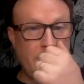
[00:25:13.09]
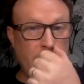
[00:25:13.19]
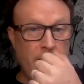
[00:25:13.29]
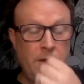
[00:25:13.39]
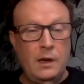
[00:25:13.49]

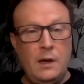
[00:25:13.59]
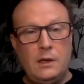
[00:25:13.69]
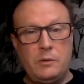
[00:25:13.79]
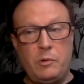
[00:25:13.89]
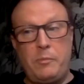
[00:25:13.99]
So
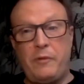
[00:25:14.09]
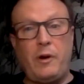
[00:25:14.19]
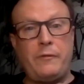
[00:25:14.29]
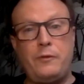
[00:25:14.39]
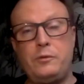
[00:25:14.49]
we
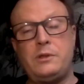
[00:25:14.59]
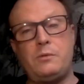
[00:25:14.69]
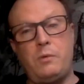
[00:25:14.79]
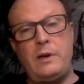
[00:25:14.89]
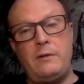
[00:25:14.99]
provide a full
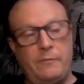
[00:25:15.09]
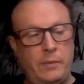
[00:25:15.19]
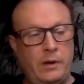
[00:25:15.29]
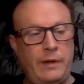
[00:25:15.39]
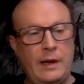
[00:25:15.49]
suite from
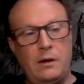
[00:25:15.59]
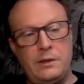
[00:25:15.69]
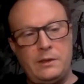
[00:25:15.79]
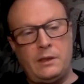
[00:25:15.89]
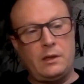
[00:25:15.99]
both
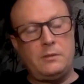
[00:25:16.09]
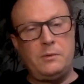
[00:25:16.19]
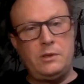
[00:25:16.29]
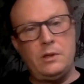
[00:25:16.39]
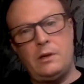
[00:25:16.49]
analysing the customer
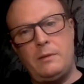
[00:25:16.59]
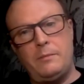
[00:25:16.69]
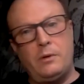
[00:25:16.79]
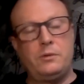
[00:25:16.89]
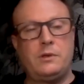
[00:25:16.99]
journey,
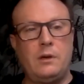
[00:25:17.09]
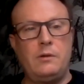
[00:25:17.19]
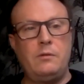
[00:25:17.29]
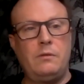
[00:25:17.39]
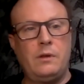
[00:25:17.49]
but
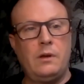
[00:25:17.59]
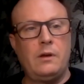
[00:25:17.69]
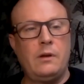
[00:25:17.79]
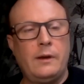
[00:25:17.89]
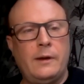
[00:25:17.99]
also
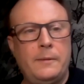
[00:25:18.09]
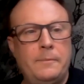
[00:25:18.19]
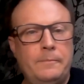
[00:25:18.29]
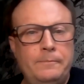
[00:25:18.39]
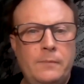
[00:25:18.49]
the
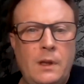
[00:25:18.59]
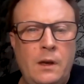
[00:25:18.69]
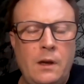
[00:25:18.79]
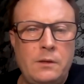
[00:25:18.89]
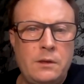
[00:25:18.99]

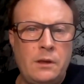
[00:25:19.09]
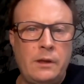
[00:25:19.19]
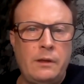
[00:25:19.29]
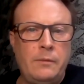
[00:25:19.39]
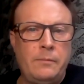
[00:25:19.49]

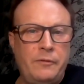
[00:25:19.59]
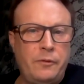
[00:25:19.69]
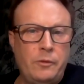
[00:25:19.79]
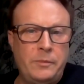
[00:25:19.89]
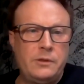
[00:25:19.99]
to the
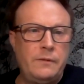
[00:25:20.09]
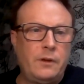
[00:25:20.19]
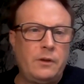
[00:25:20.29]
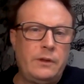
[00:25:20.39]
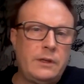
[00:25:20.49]
performance of the
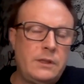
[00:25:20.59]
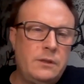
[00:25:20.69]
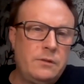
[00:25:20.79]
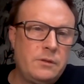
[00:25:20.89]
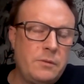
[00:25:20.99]
contact
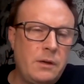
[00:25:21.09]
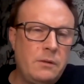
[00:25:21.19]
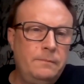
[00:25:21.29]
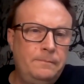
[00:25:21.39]
centre as well.